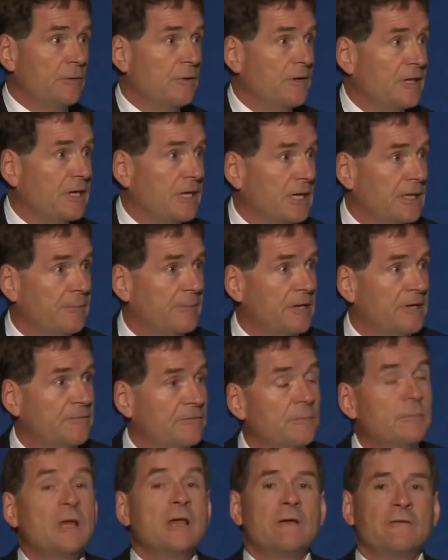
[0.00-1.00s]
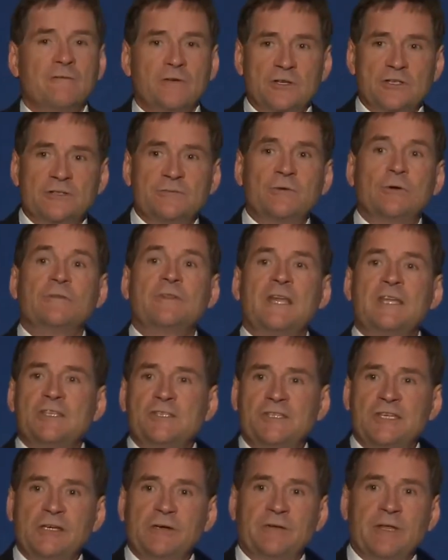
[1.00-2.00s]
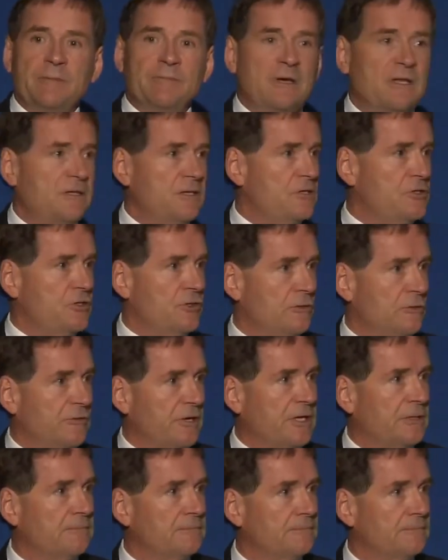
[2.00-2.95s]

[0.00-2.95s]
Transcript: where they get their money from. First of all, they steal their mother's jewelry.